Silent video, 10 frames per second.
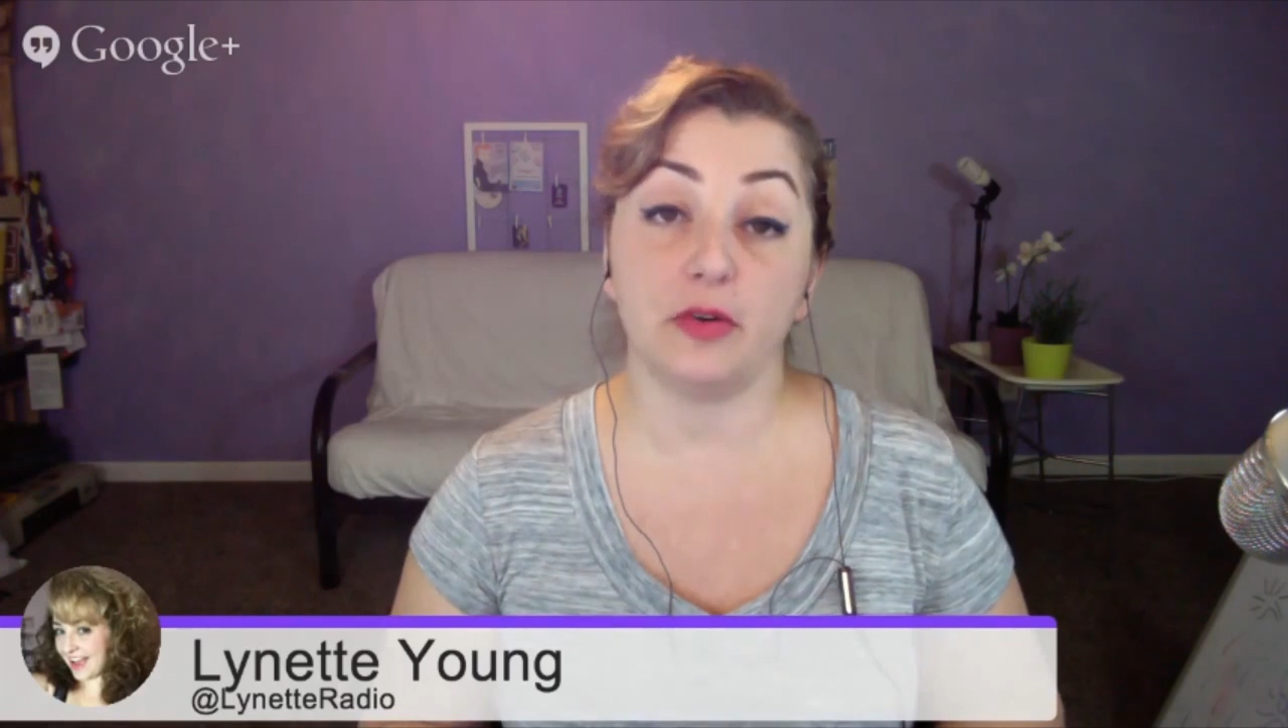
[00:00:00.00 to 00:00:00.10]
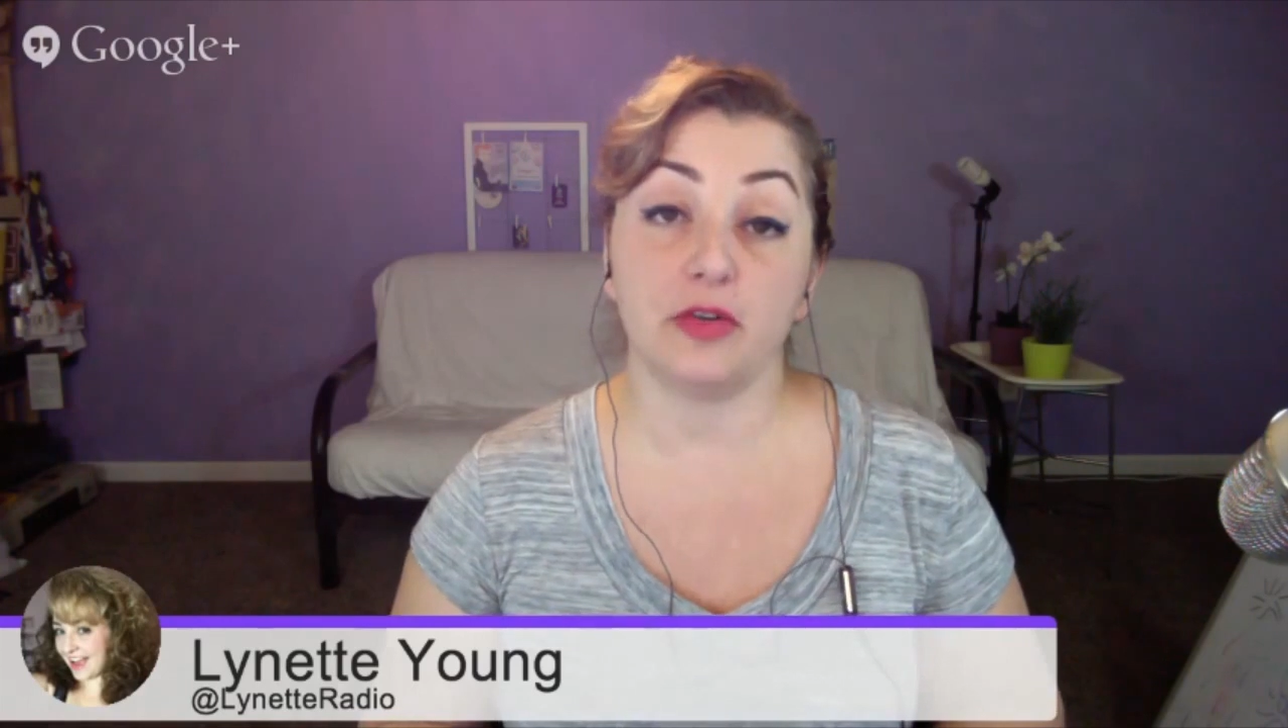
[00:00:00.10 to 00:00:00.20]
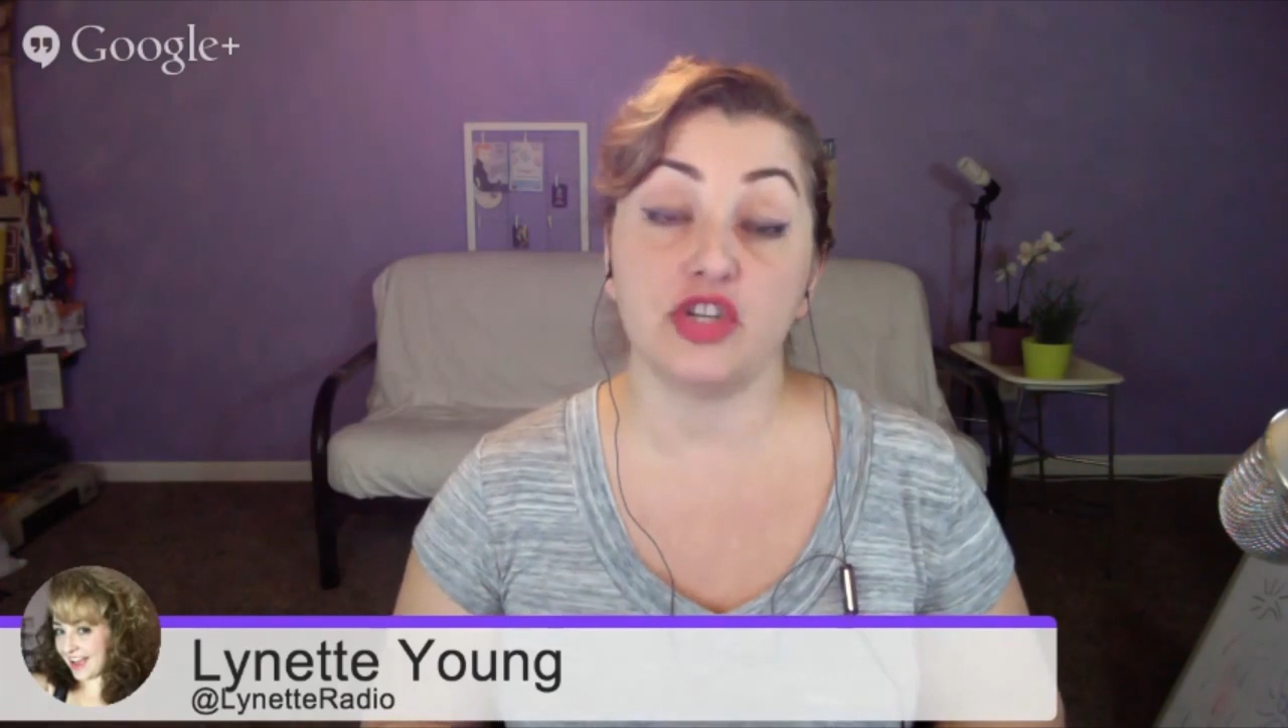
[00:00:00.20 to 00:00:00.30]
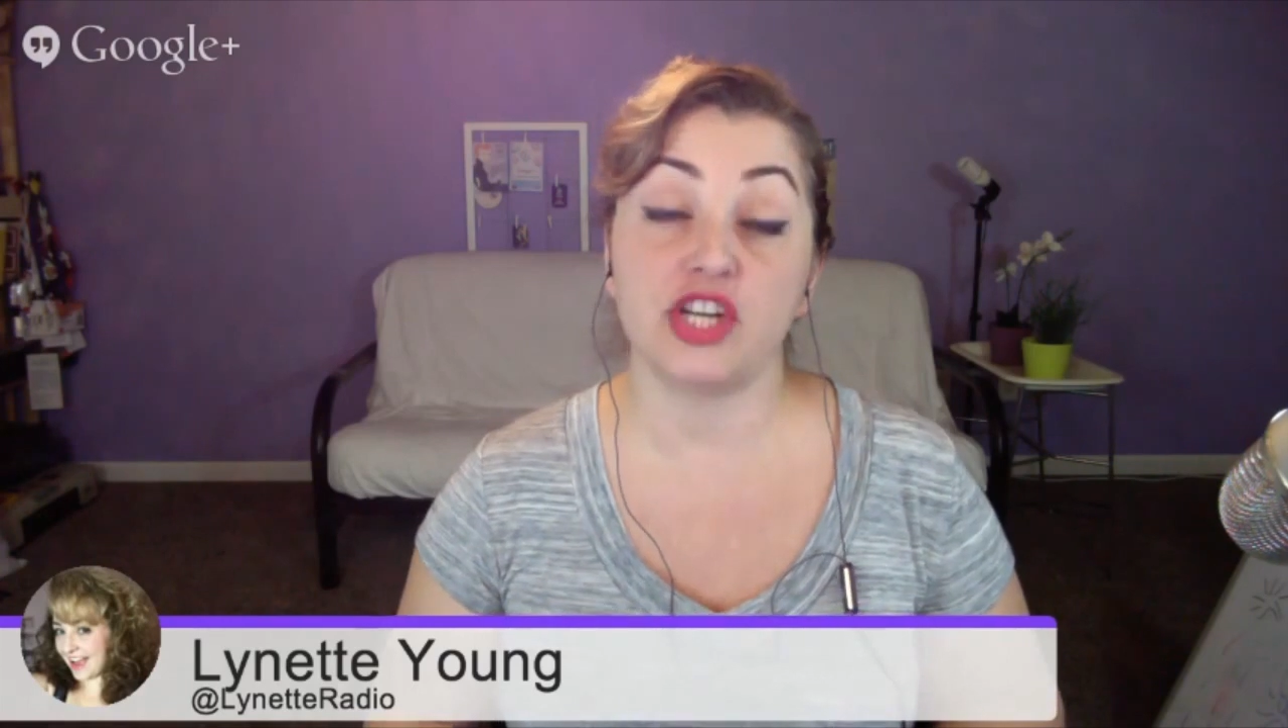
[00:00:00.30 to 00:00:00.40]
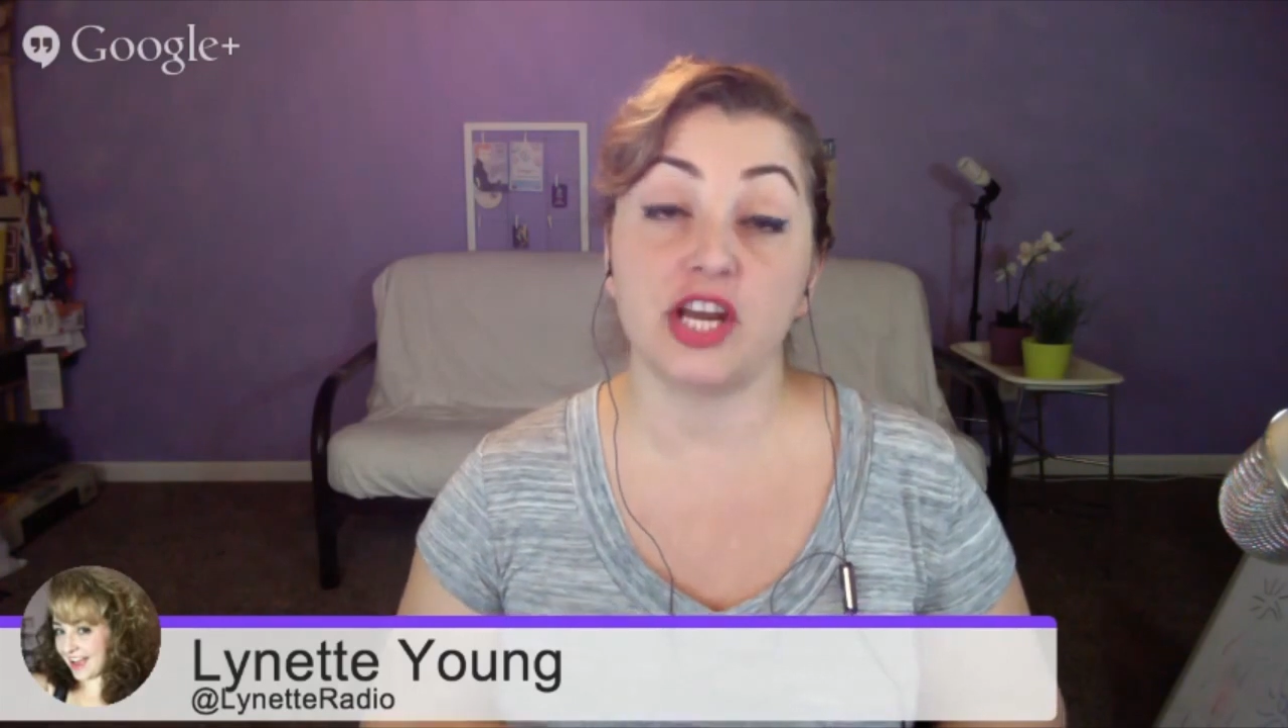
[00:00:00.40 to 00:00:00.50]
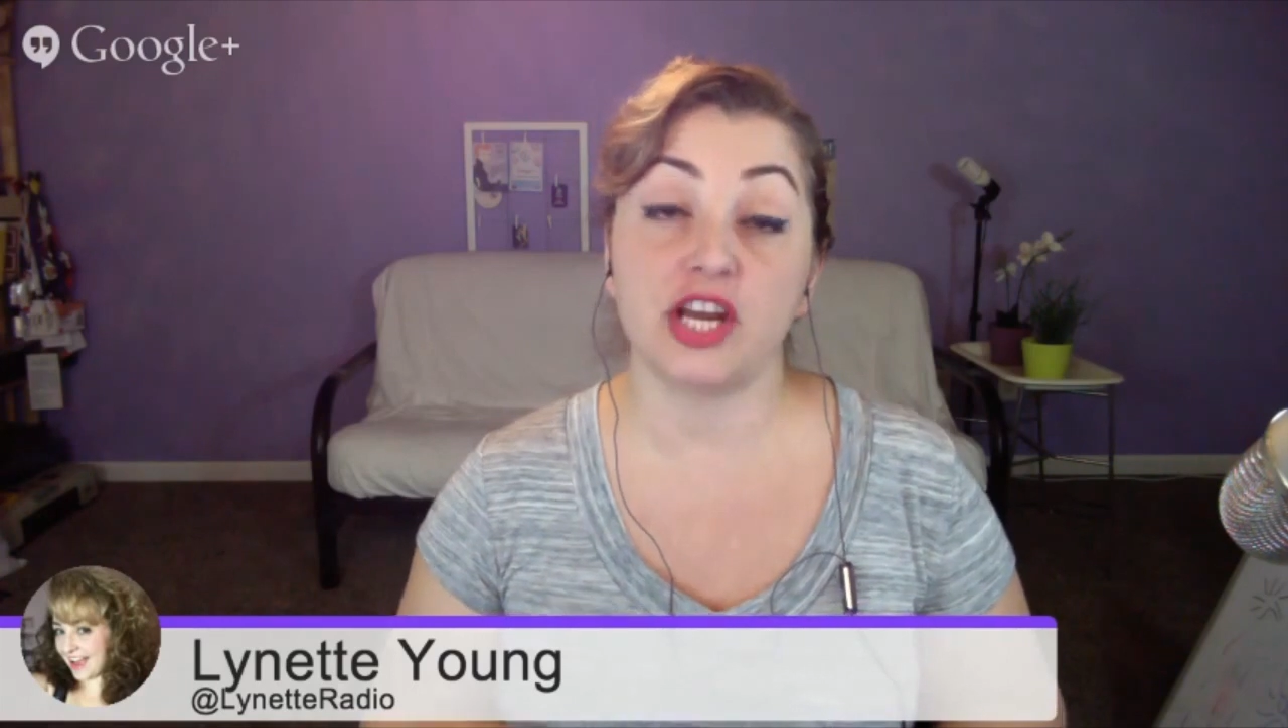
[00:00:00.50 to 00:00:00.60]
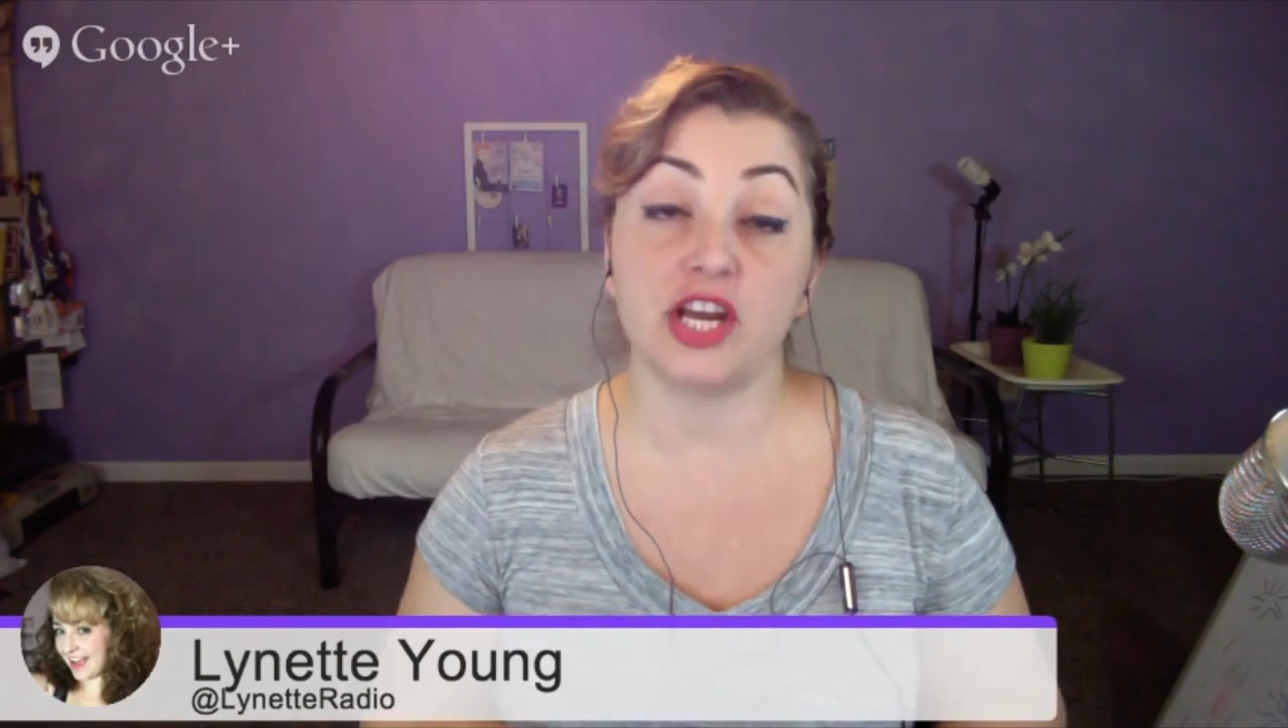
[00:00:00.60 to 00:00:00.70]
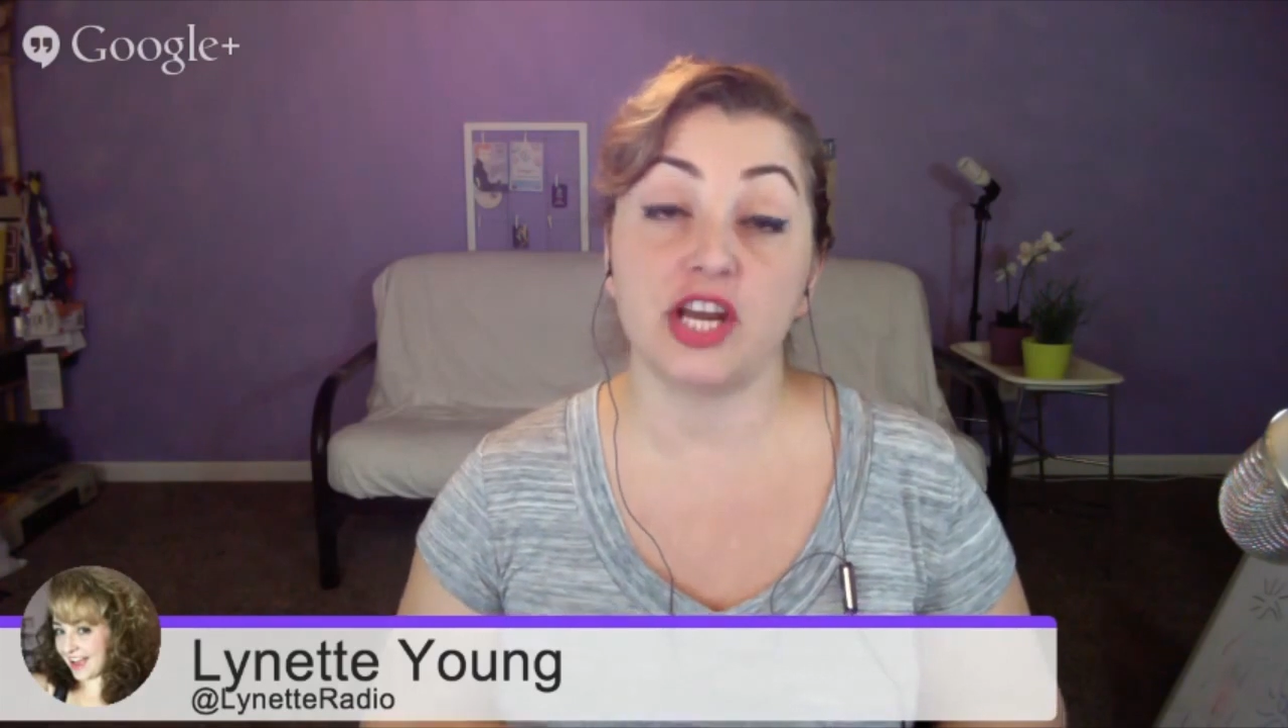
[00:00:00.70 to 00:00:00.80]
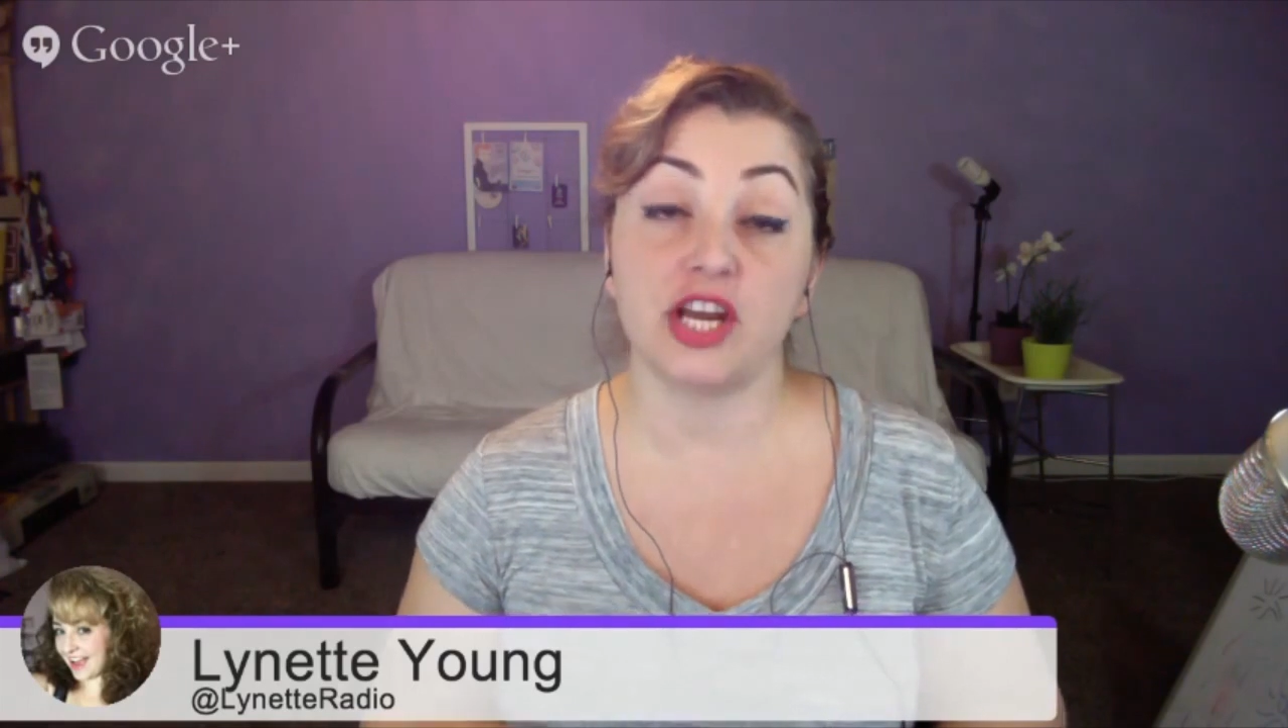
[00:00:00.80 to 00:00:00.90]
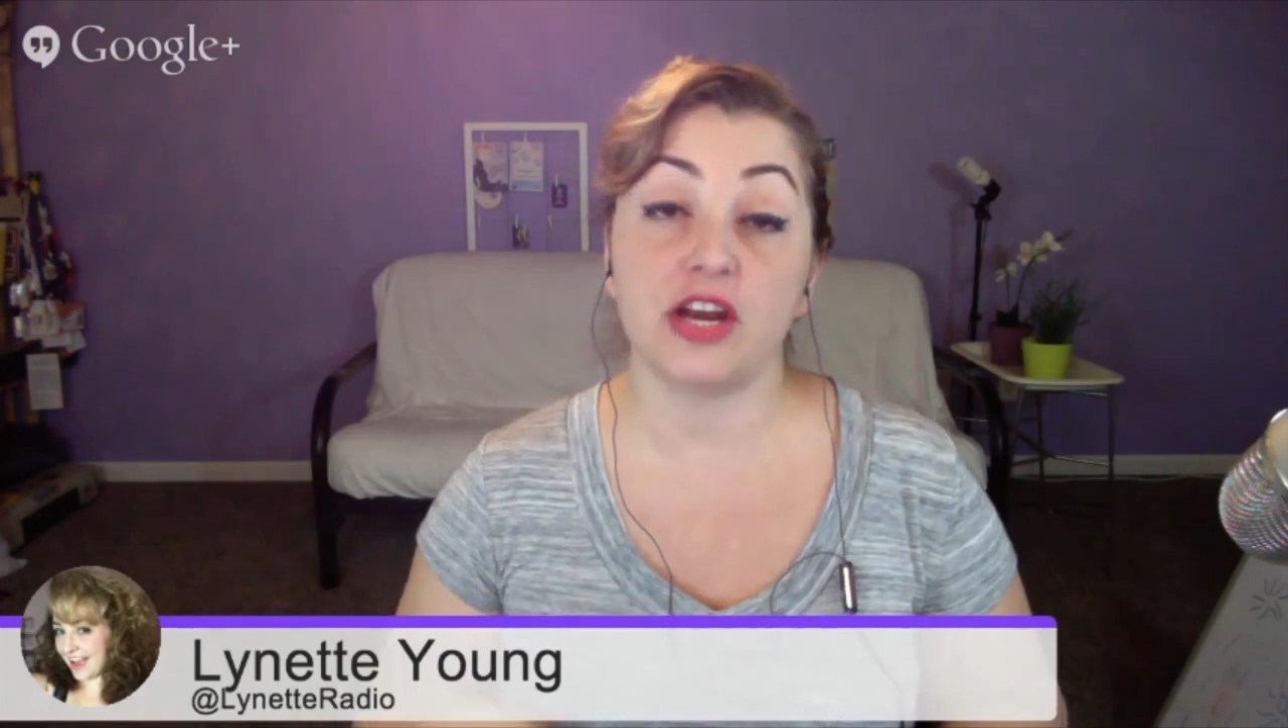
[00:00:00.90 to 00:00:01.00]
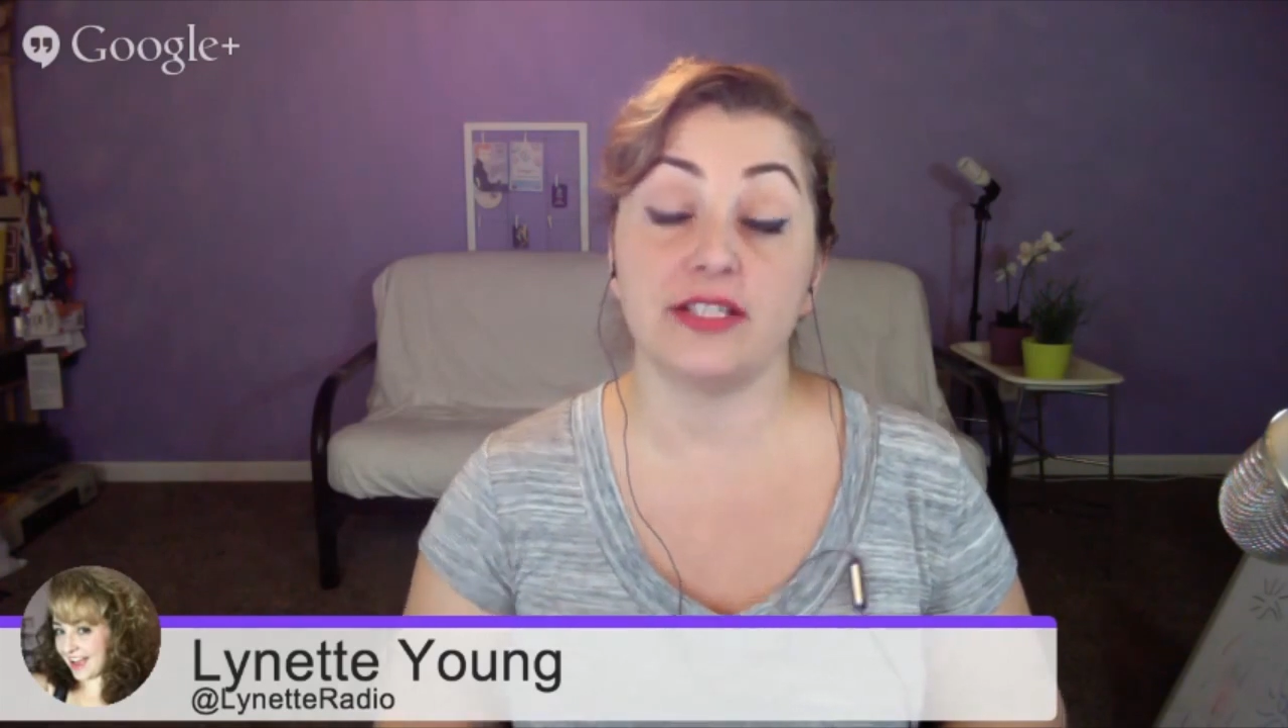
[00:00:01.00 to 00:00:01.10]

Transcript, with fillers: Share things